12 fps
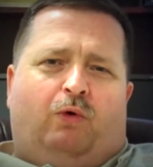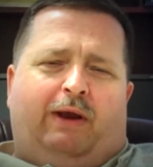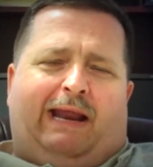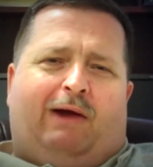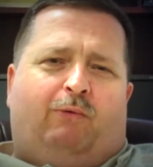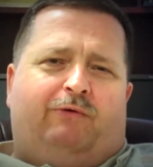
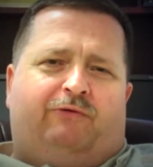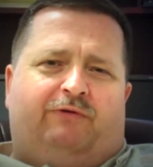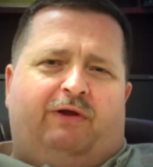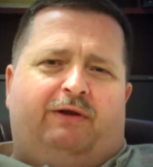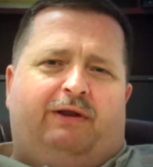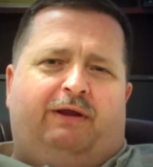hour
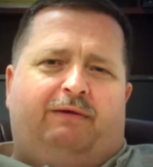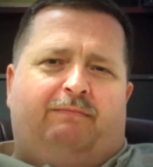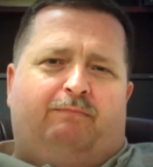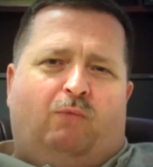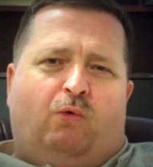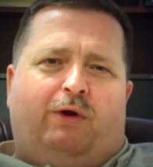Sunday
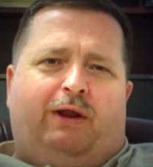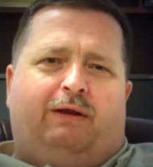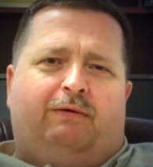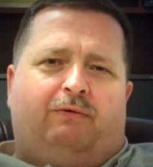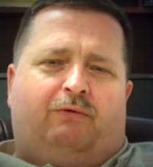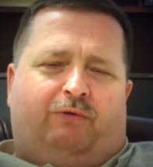morning
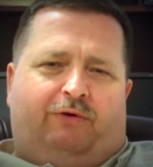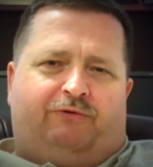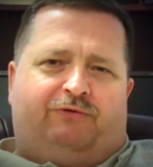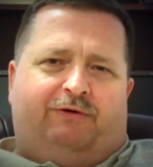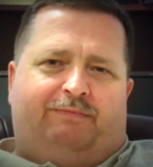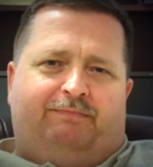
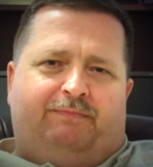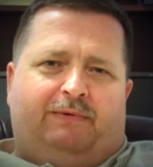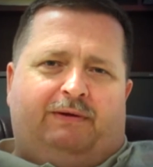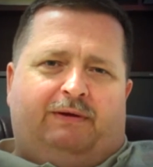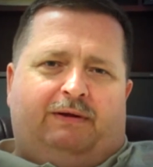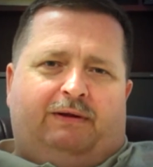Christian
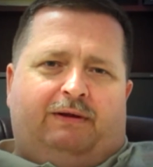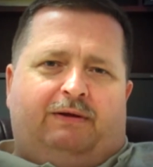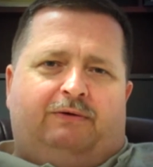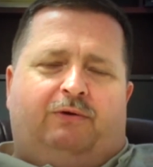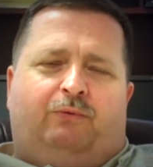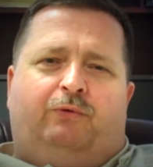
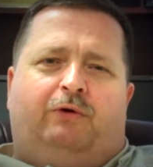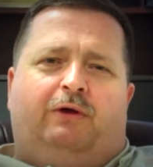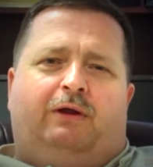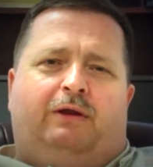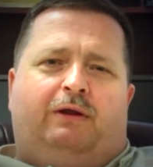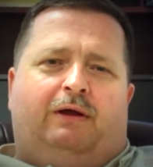to
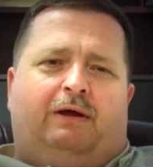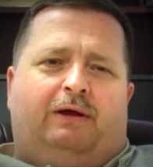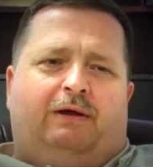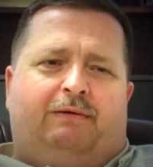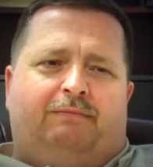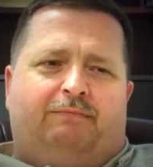really
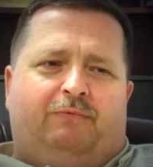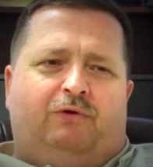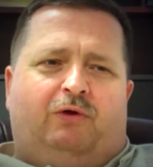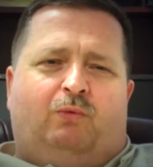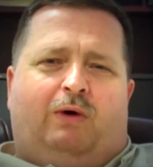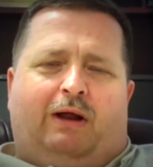
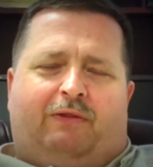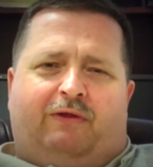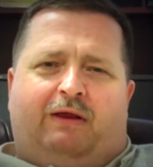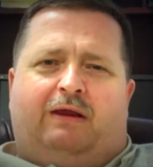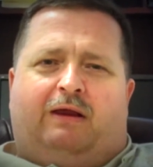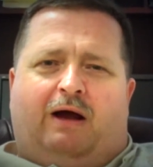doing what I
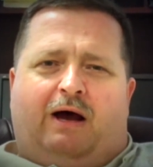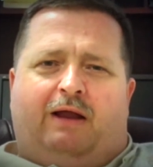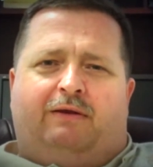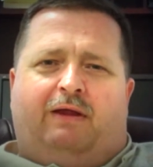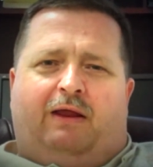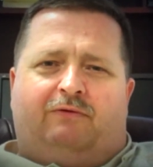think
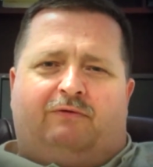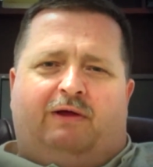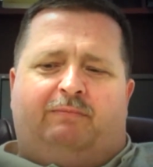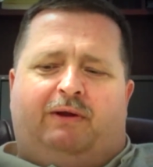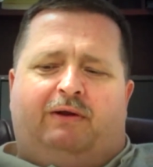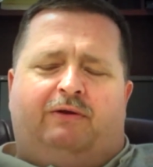God has
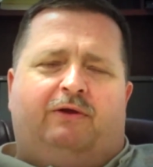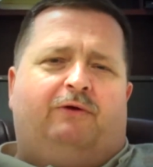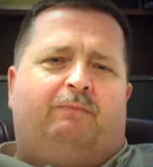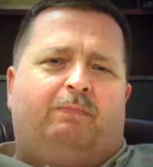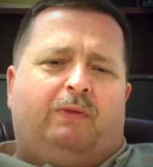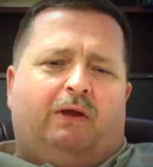led me to
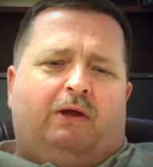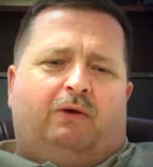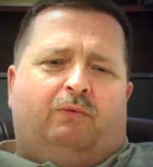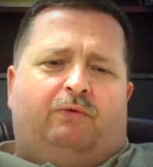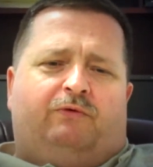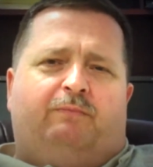do
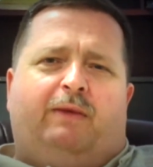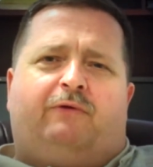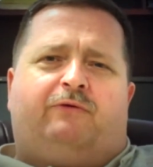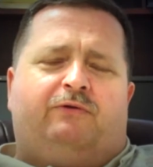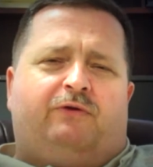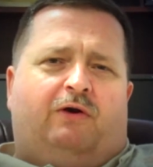was a
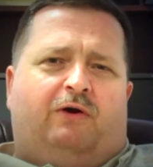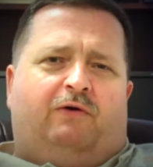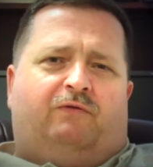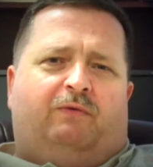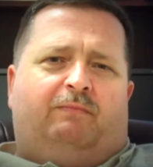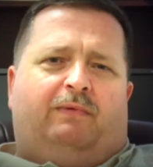message I heard
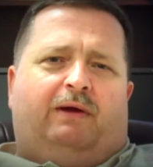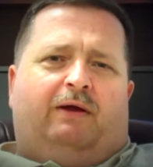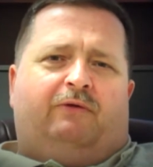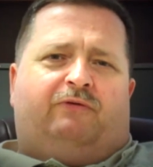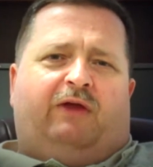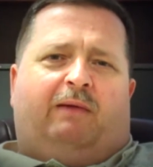from
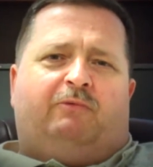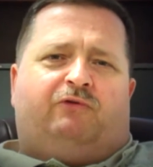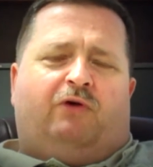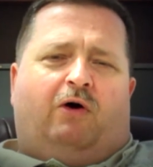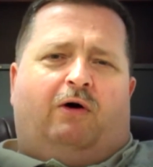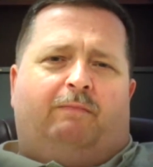Sam
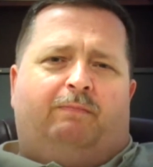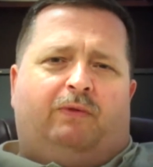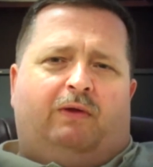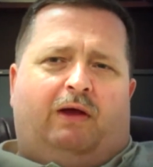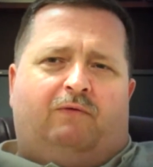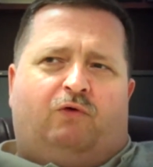Shaw,
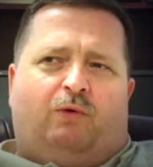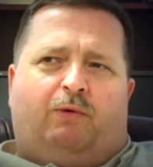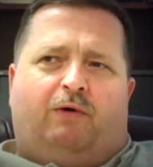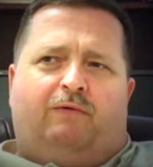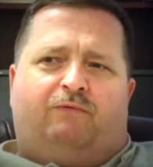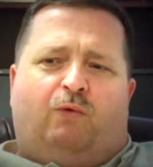
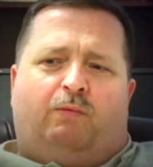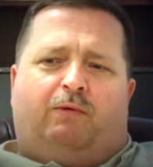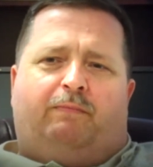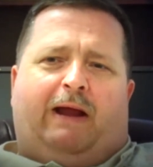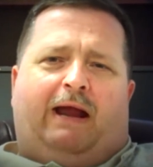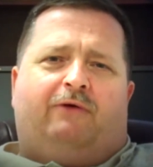former
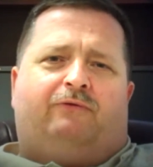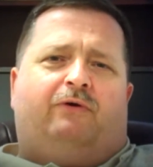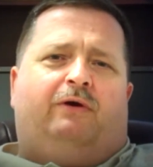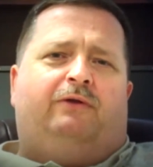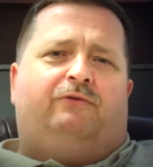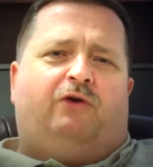
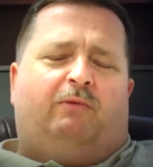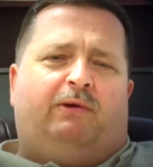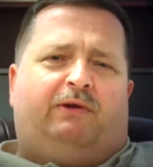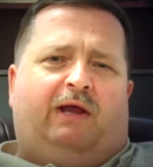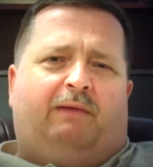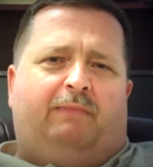pastor at
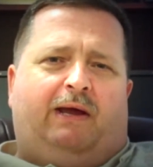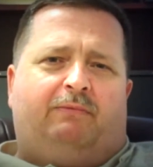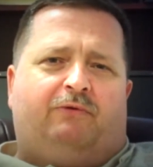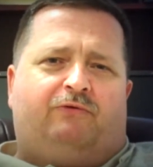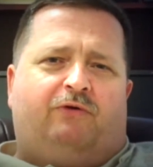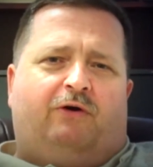Germantown
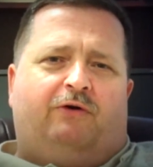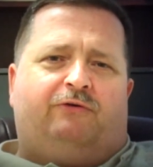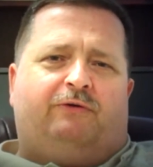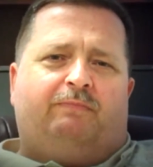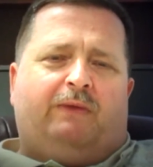Baptist Church.